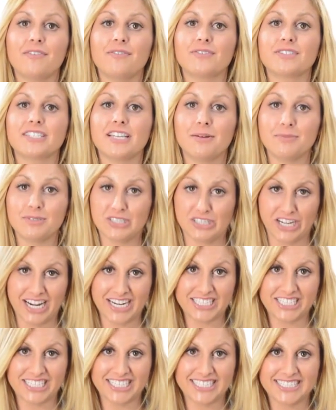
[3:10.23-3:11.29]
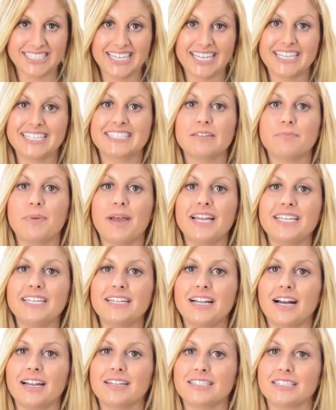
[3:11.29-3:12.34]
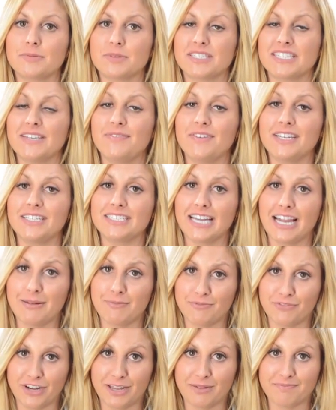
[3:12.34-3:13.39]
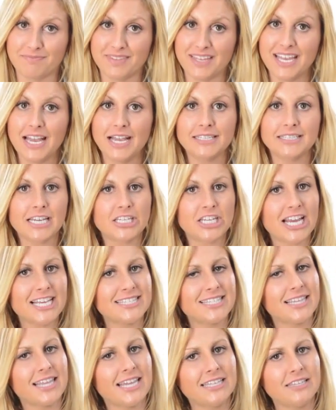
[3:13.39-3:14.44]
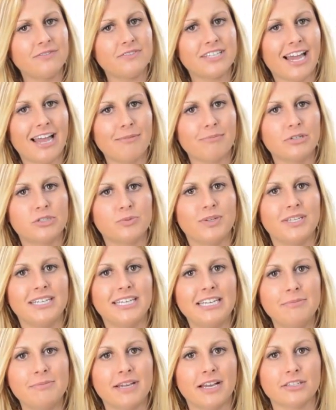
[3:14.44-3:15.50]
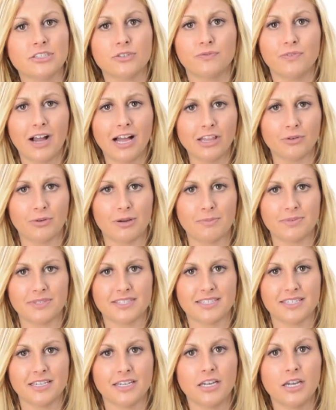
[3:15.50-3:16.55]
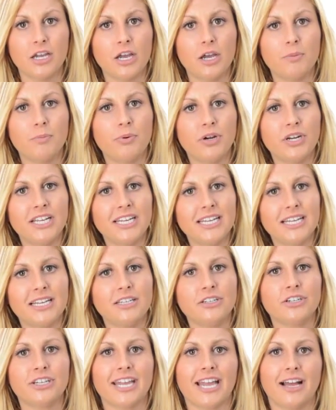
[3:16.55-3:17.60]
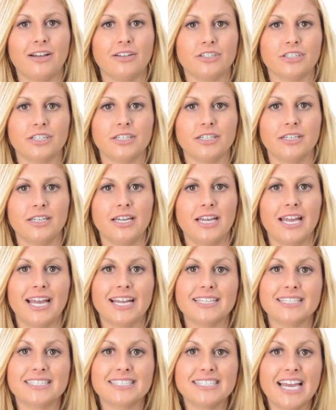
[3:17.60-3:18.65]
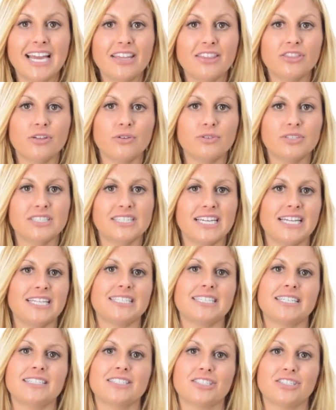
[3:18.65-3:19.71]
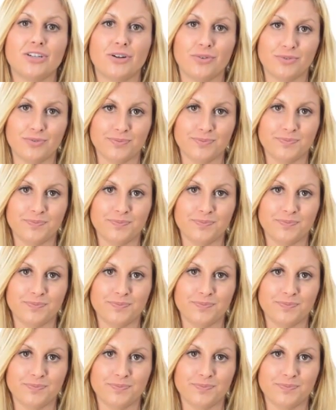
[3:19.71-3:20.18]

of some strategies is dependent on a specific time frame, such as the length of time between emails or follow-ups. Put it in your calendar and set those dates in stone.